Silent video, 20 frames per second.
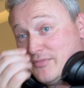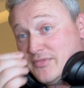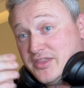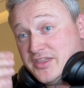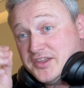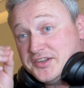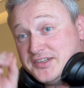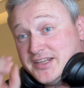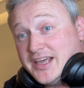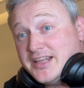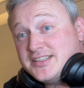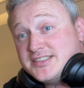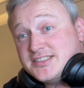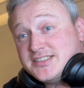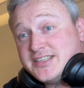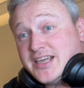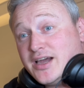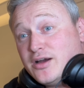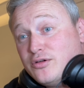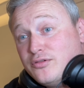The Dead
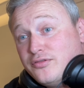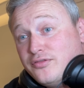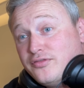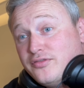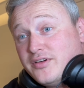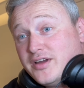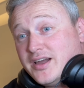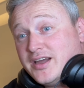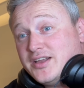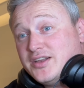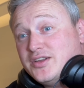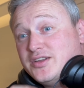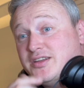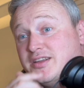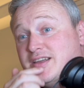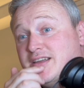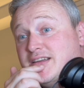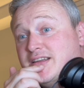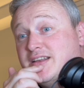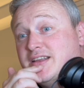South and
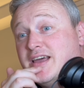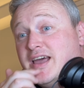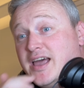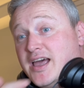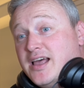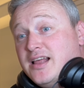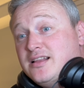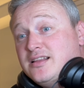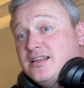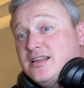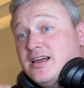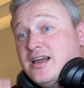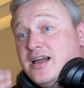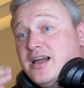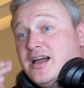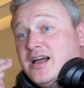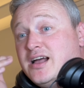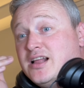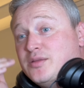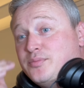In Hell
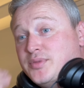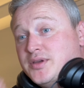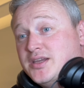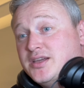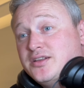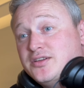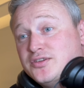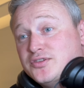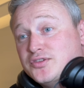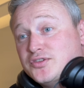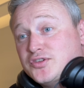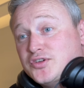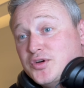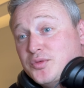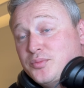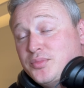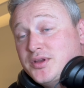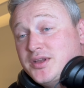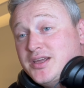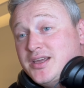I'll Be In Good
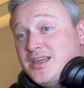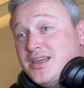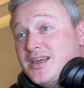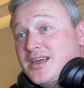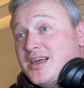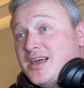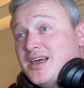Company.